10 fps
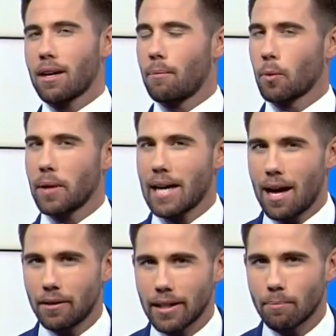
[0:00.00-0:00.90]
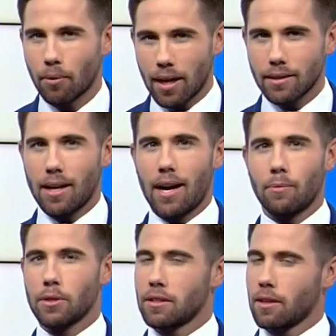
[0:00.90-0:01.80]
become a reality.
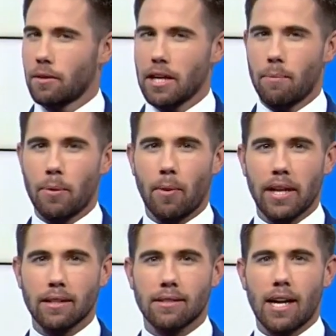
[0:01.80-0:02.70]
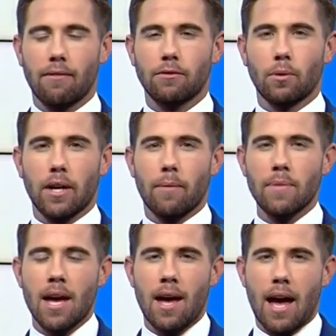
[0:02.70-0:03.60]
Brightline, which is already up and running in South
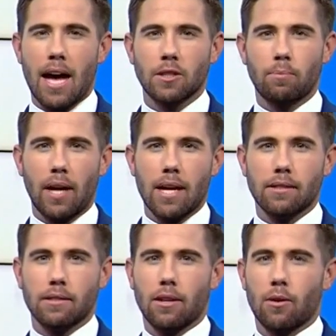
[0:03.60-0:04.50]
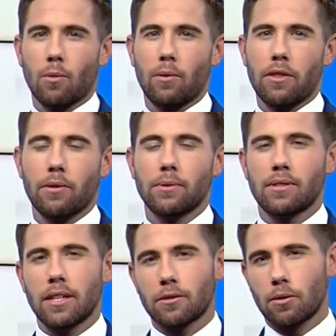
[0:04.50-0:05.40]
Florida, has plans to start rolling through
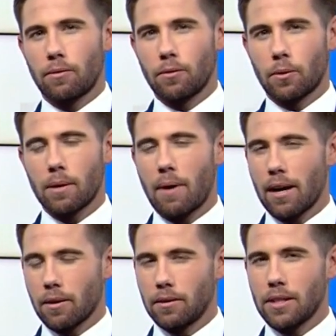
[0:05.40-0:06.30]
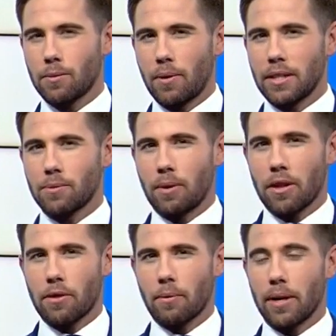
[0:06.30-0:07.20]
Central Florida by early
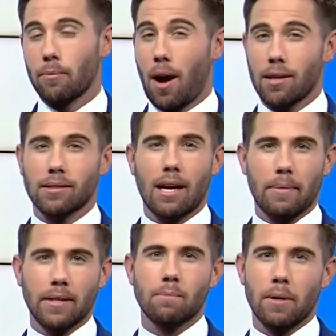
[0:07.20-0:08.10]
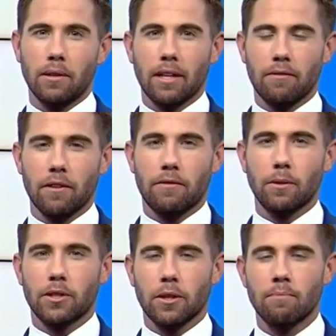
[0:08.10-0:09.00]
2023. And while excitement is building for the
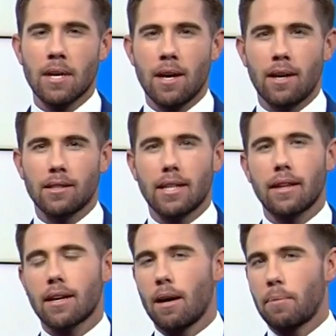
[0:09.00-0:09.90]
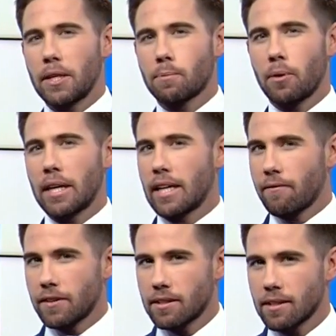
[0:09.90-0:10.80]
future, today the company is putting an
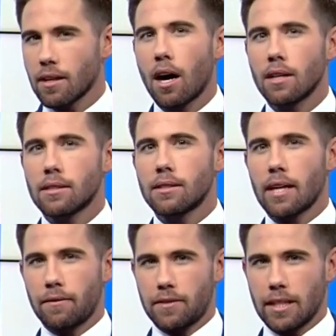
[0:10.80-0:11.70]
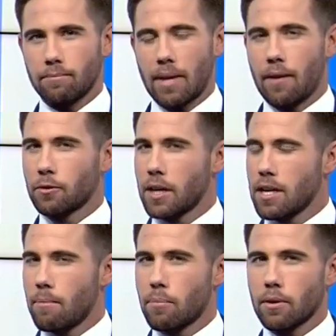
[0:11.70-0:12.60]
emphasis on safety after a
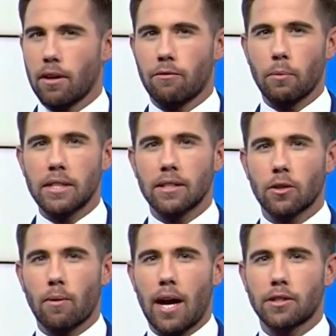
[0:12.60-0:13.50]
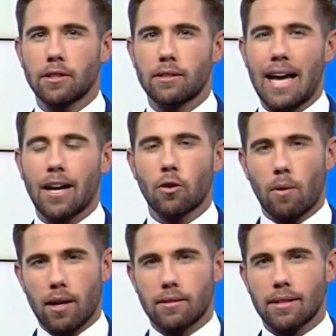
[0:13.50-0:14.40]
number of recent crashes at
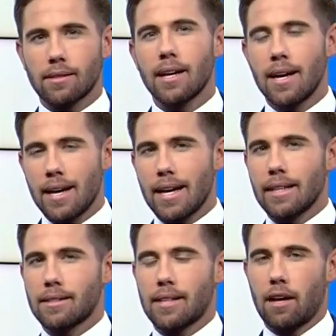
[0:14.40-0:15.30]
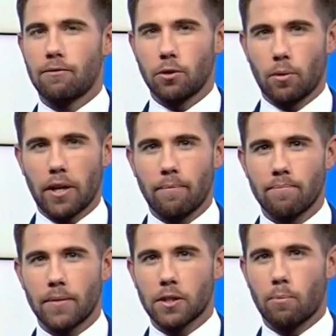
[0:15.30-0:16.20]
crossings in South Florida.
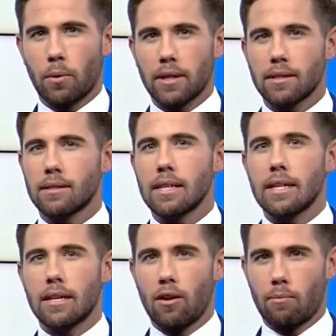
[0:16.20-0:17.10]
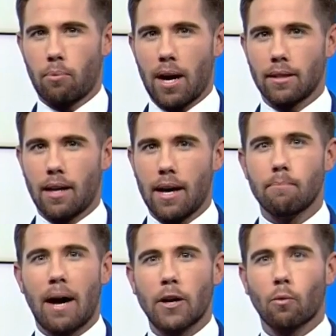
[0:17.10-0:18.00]
This morning, the CEO of
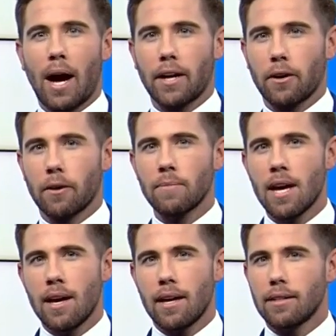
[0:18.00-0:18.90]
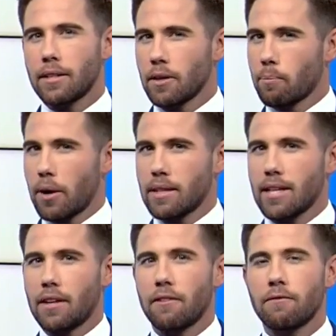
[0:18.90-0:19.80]
Brightline, Mike Reininger, is here to
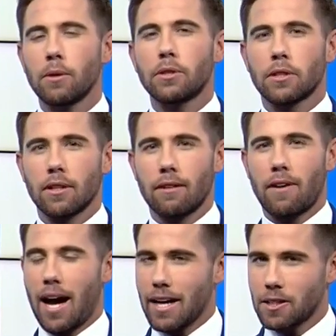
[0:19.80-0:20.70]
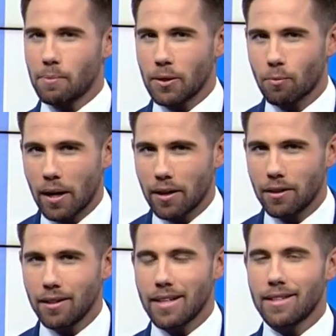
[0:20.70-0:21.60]
break down the future of high-speed
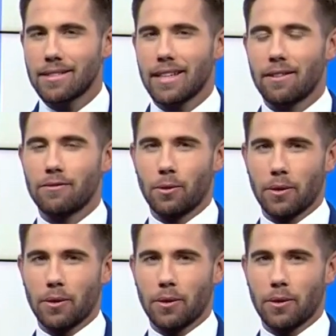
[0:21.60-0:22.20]
rail in the state of